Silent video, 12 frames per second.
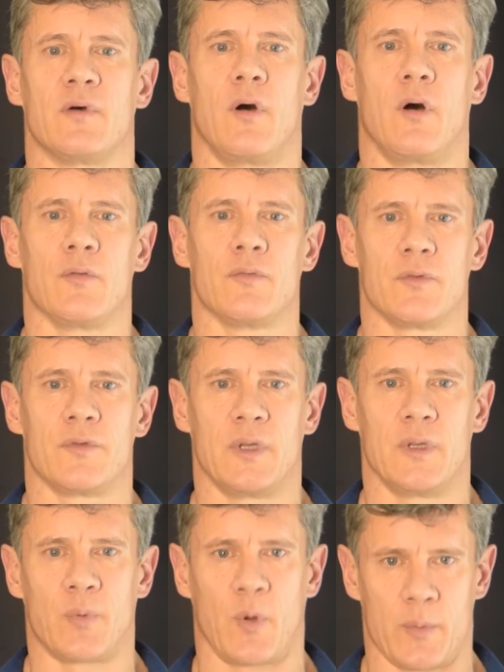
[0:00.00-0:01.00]
on
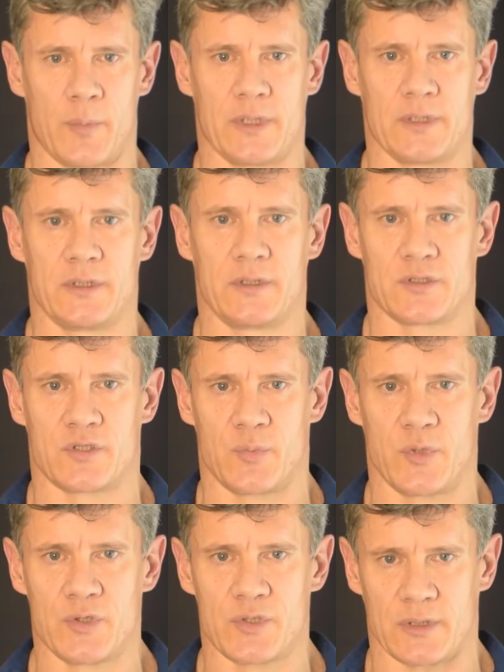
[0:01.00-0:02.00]
the probability
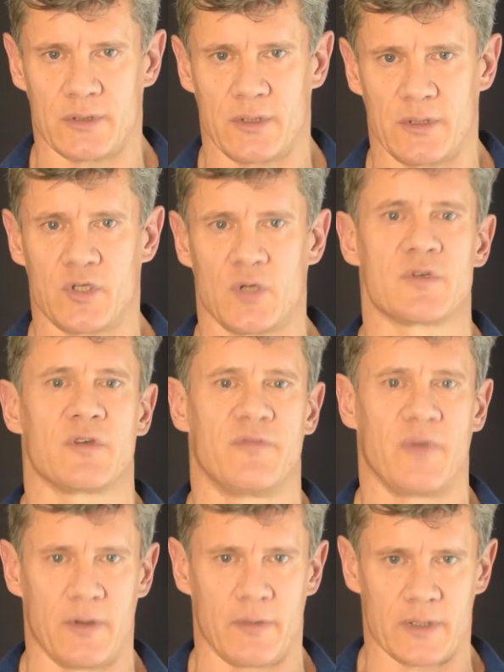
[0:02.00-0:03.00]
distribution in terms of
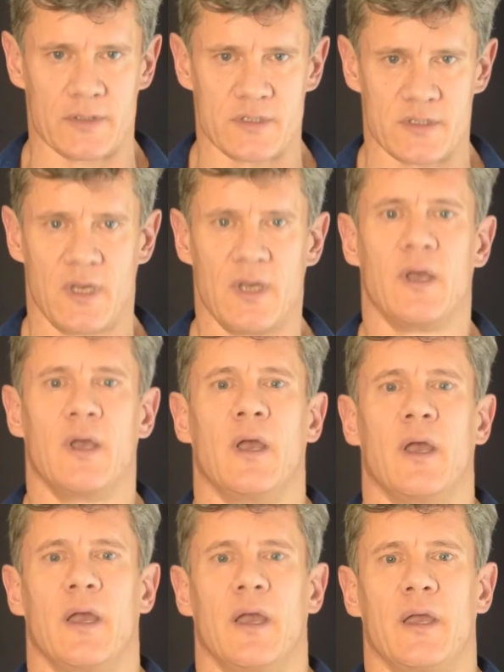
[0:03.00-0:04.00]
variance
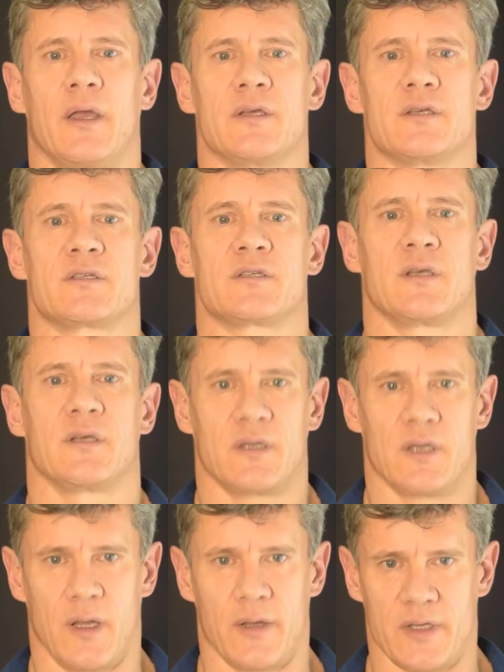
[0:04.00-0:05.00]

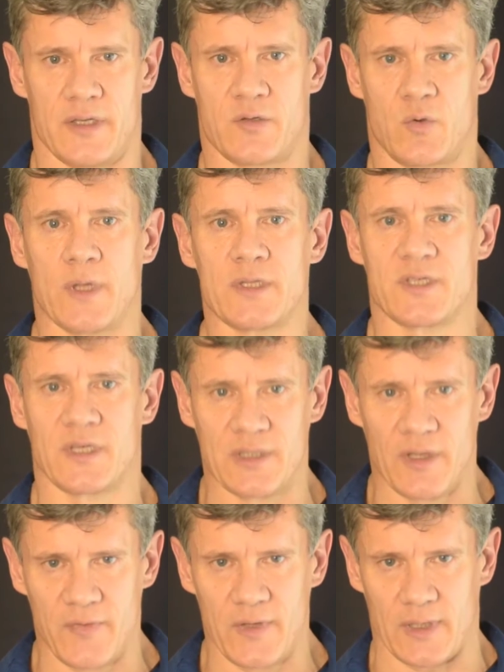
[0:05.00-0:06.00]
is quite
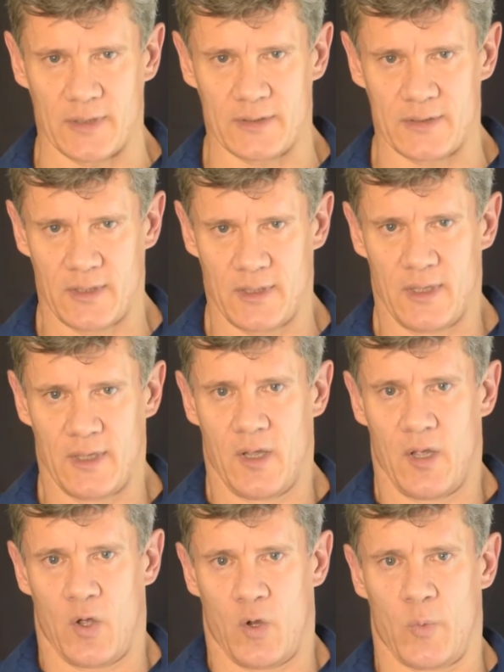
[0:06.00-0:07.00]
significant,
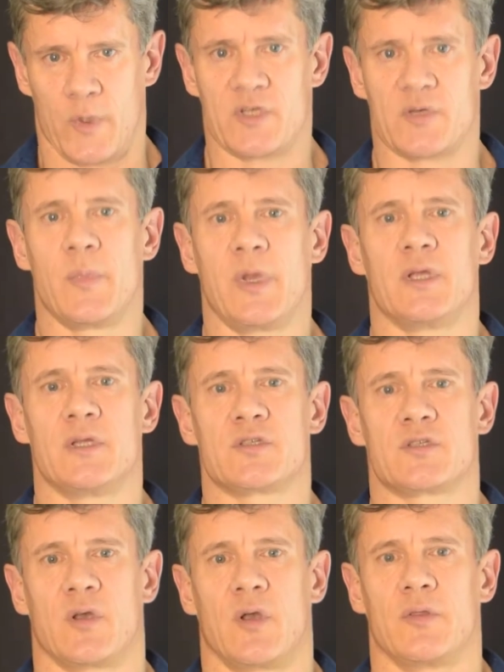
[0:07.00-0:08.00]
which
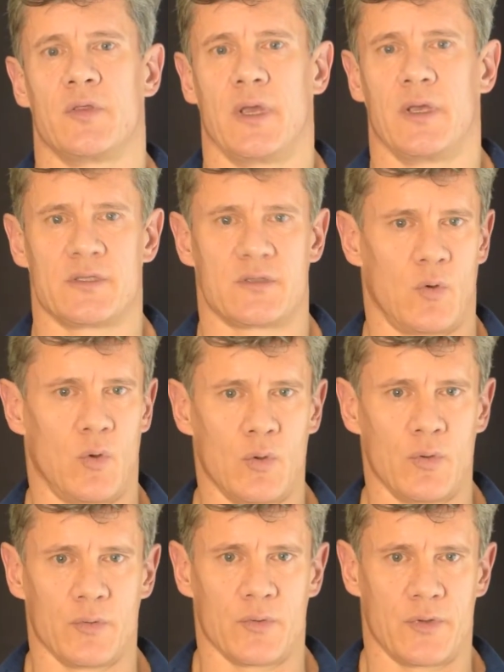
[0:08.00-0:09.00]
means there's
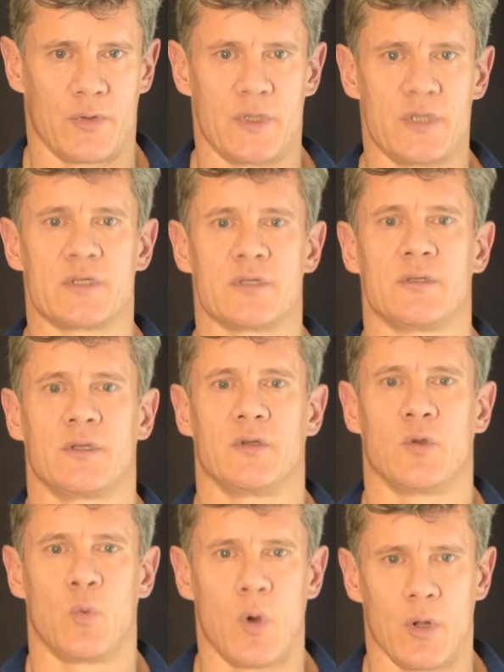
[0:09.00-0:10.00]
all the reason in
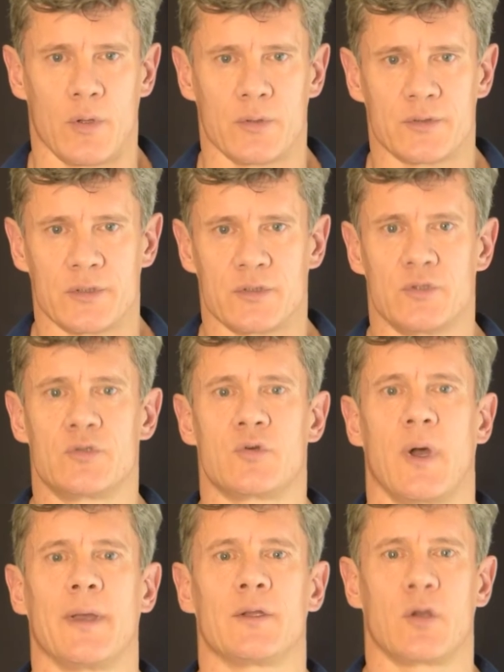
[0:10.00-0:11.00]
the world to
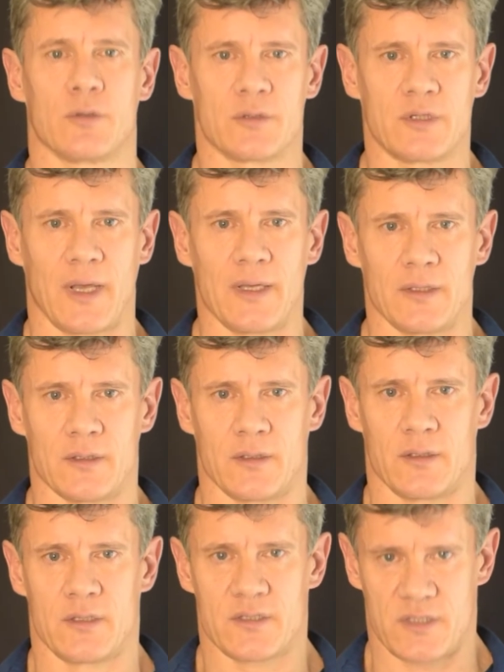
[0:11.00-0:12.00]
try and
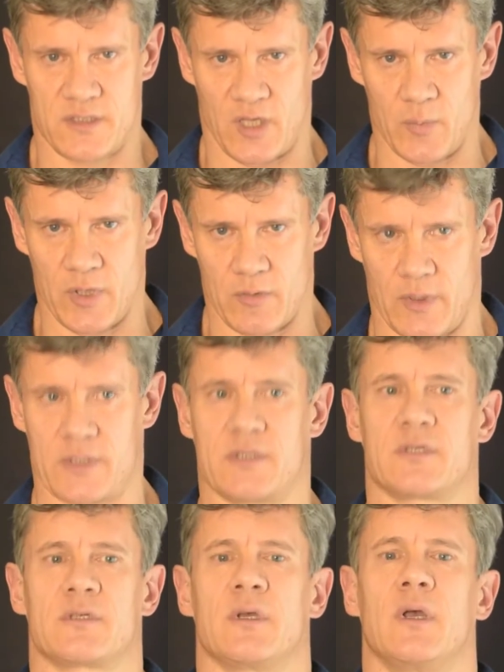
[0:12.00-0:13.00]
contain systemic
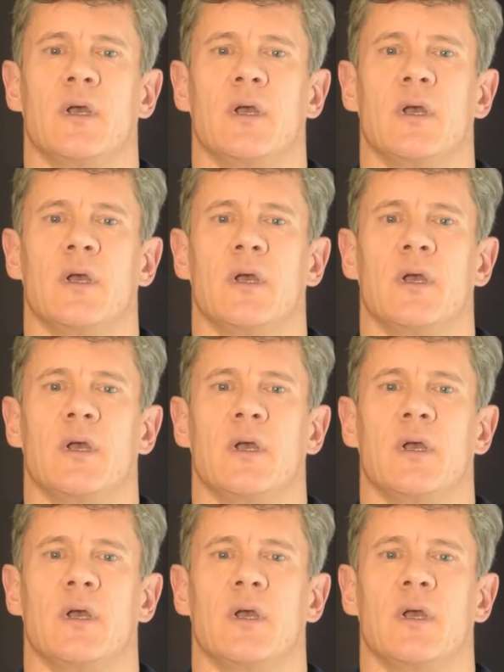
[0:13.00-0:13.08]
risks.